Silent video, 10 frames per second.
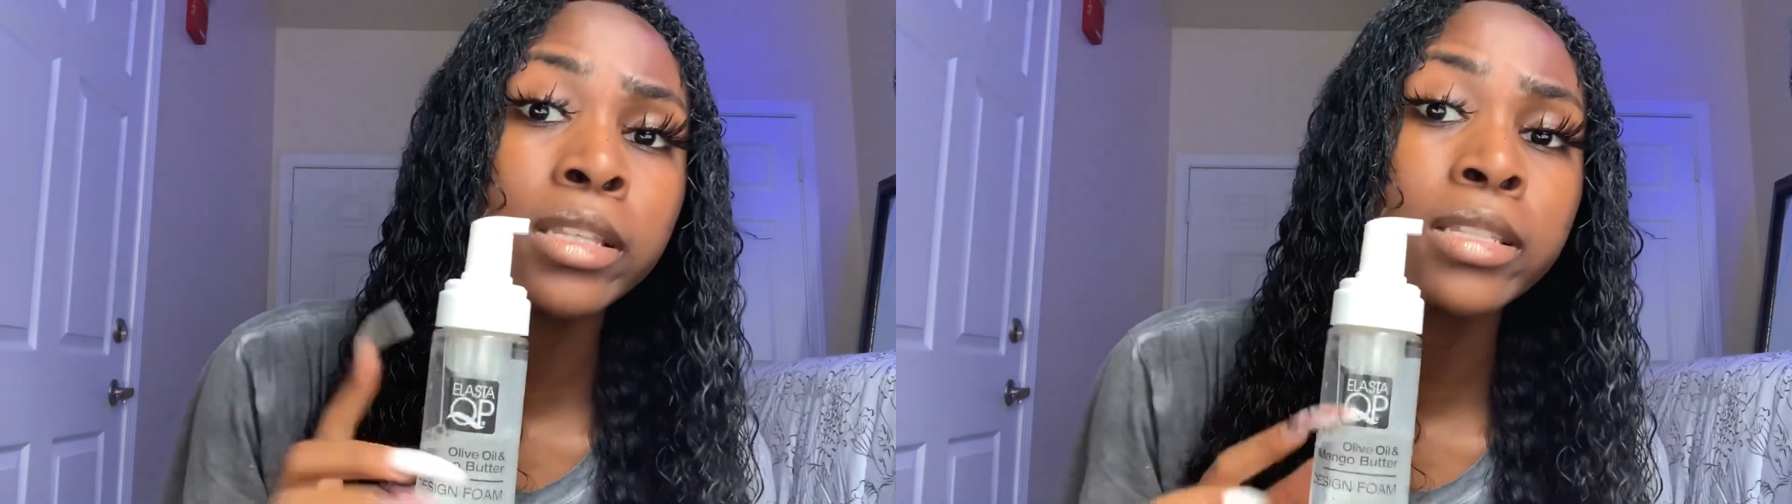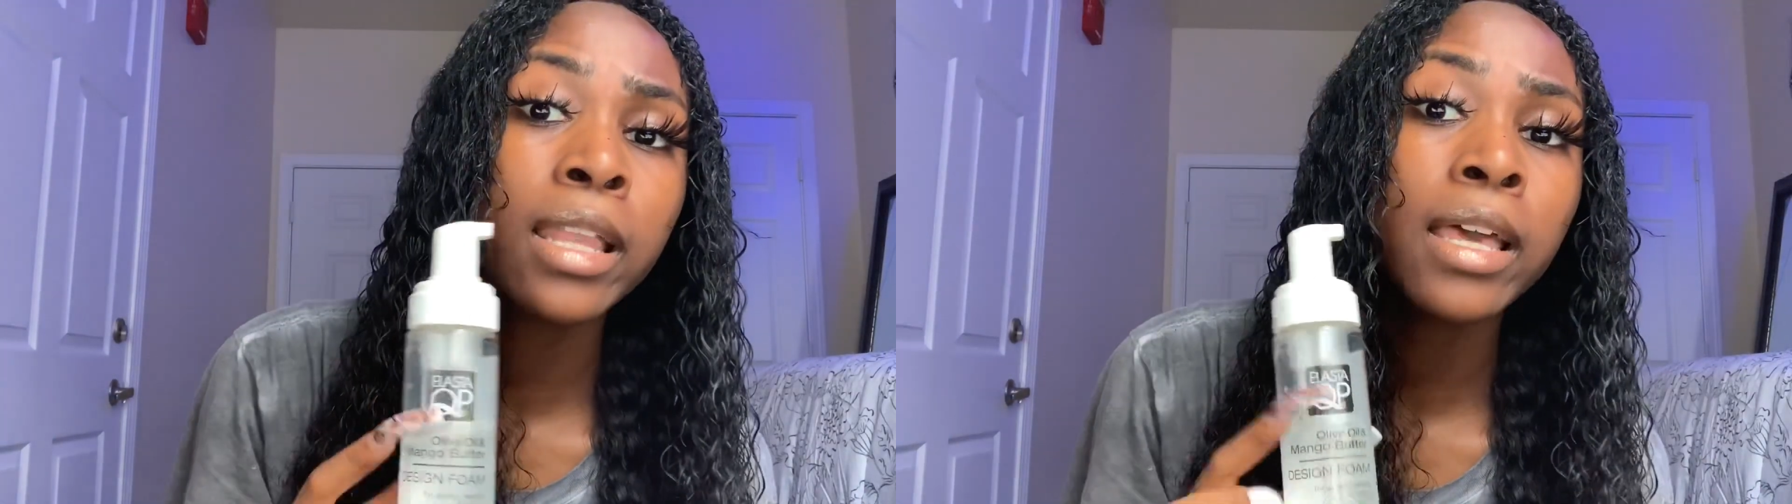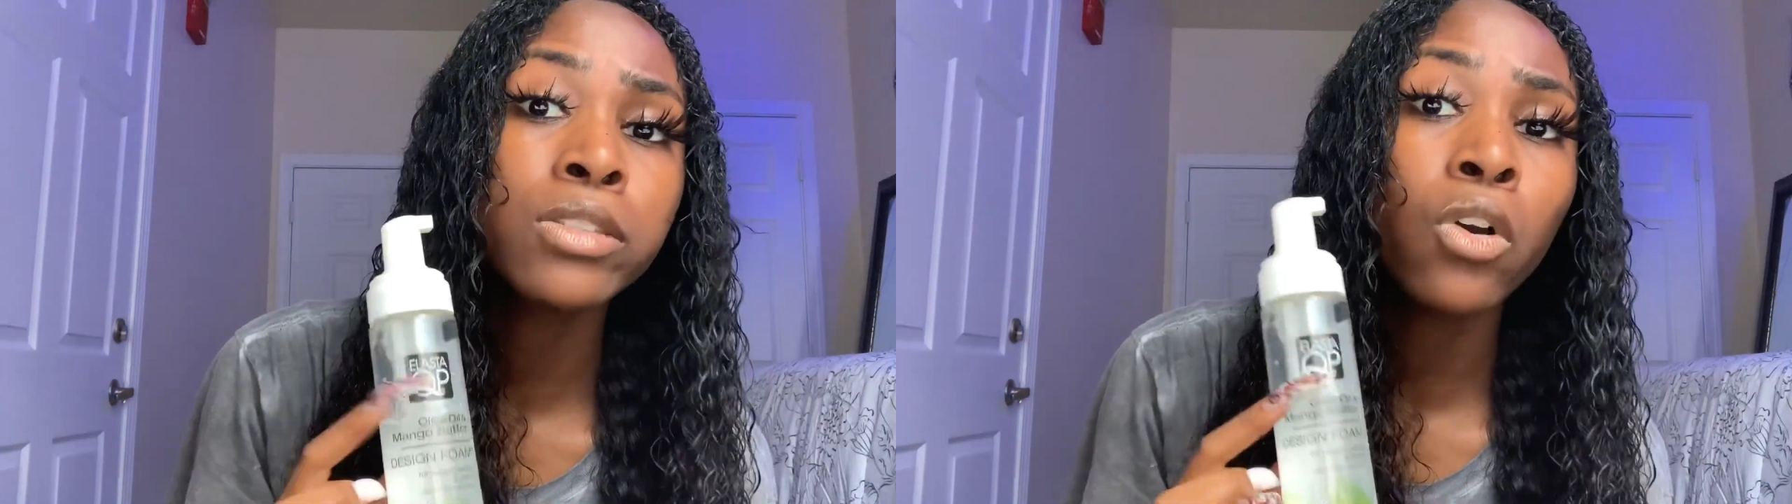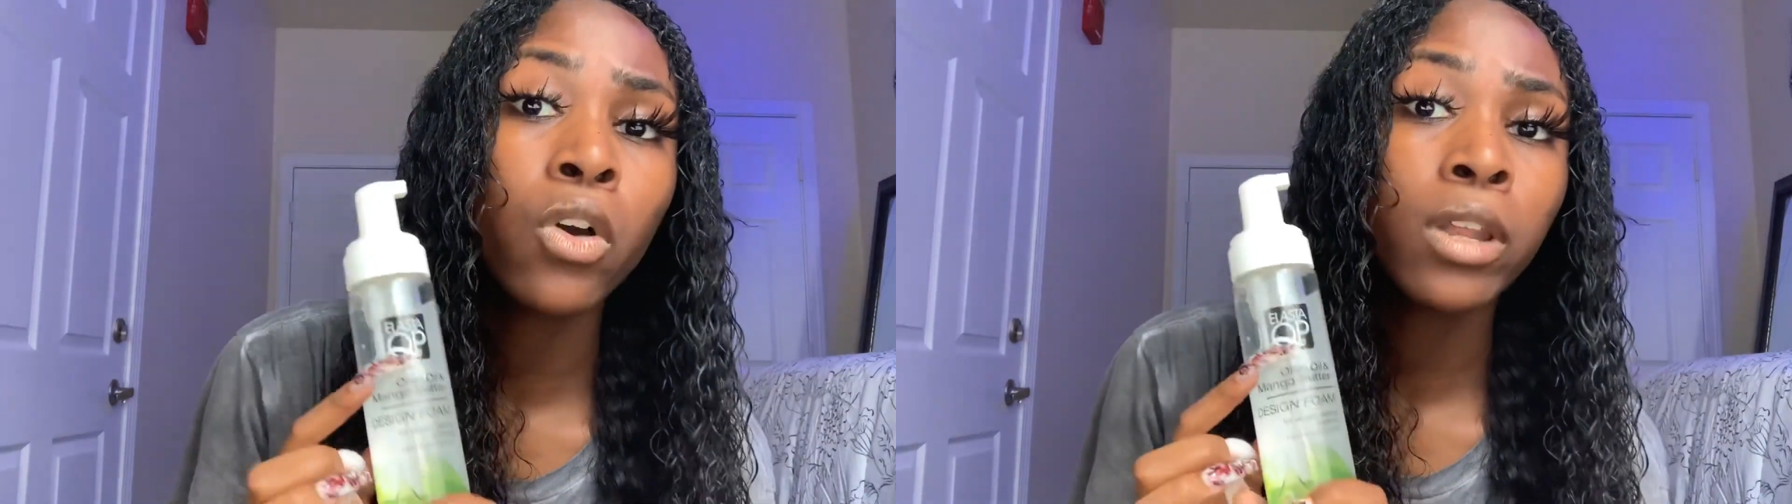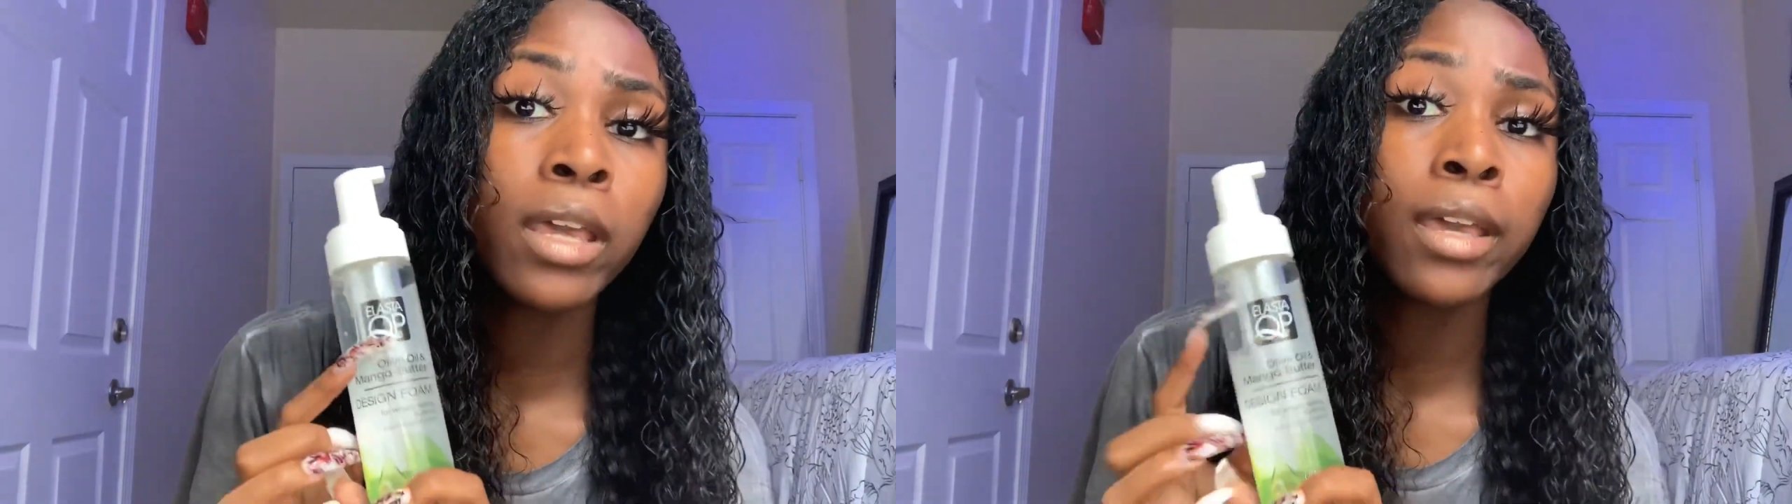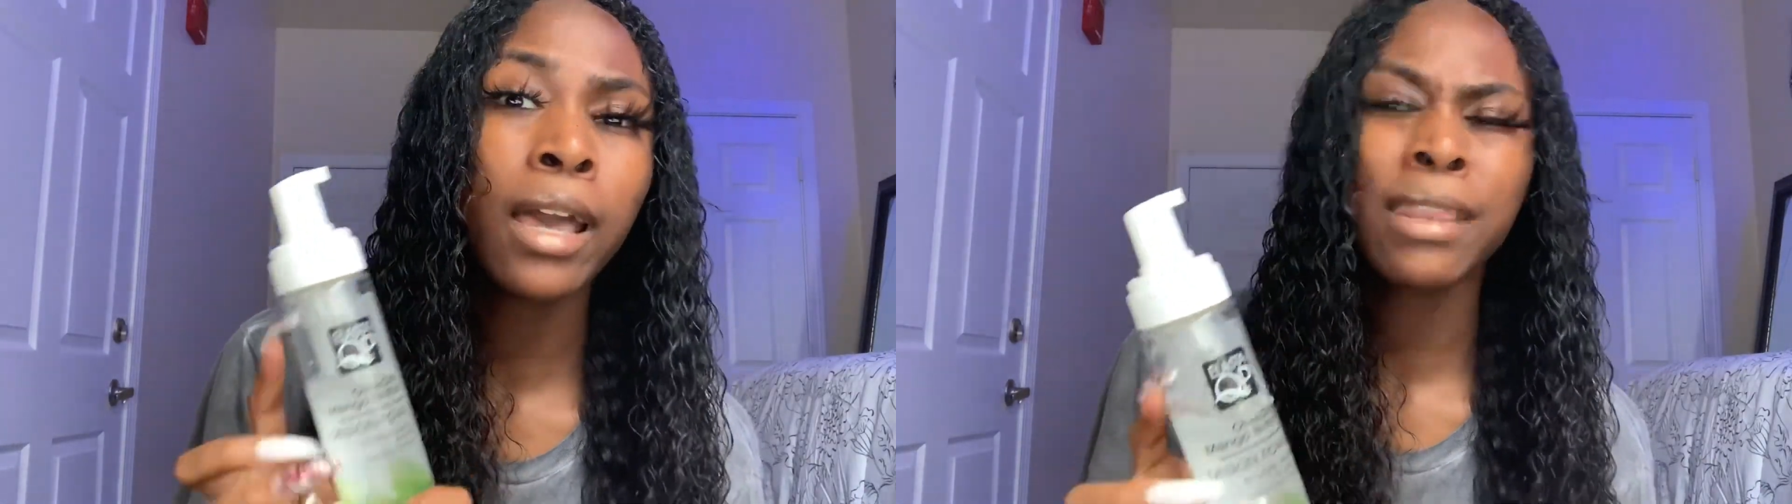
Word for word: this lasts all day.